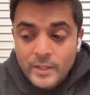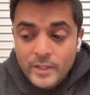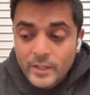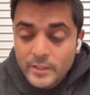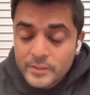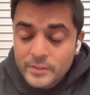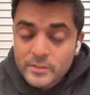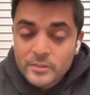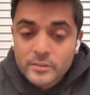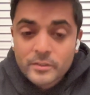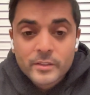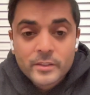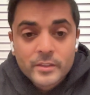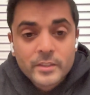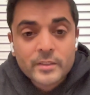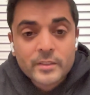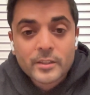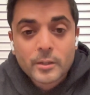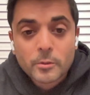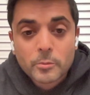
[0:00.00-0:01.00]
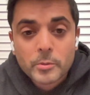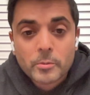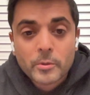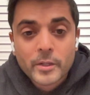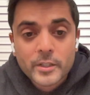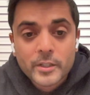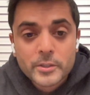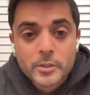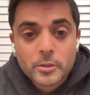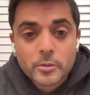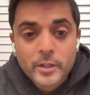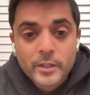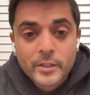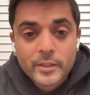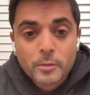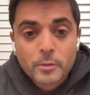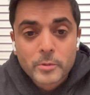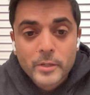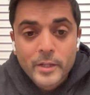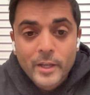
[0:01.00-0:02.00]
Hey, these are the things that we want to
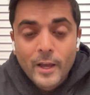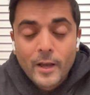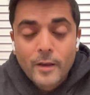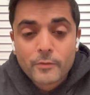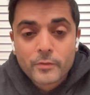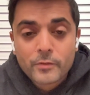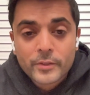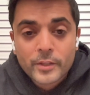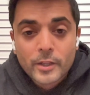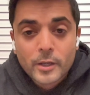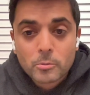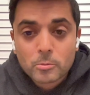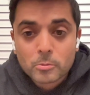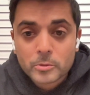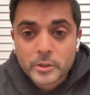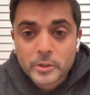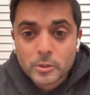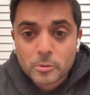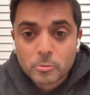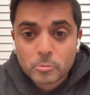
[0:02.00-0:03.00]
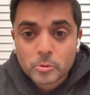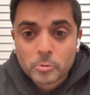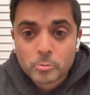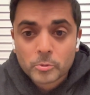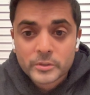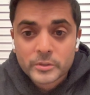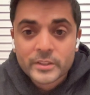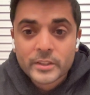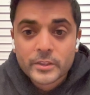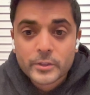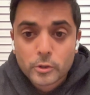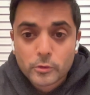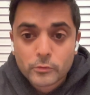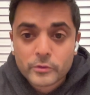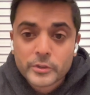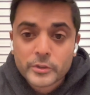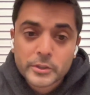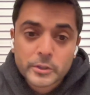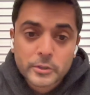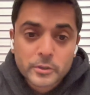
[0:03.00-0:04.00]
donate that we have and that, we'll send
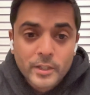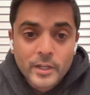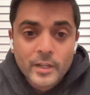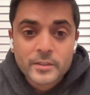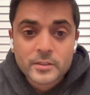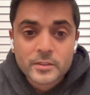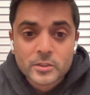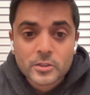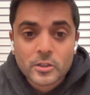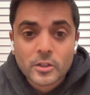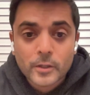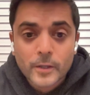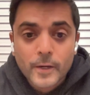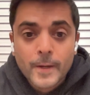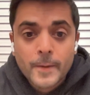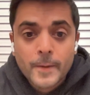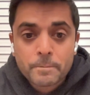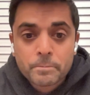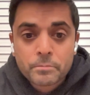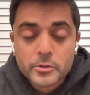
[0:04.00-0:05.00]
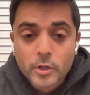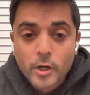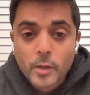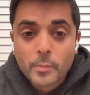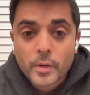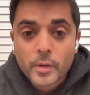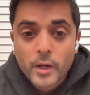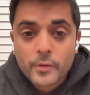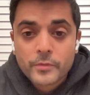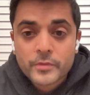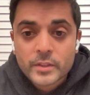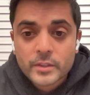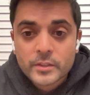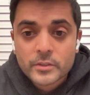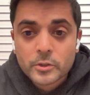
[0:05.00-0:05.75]
over to you guys to start doing drop-offs."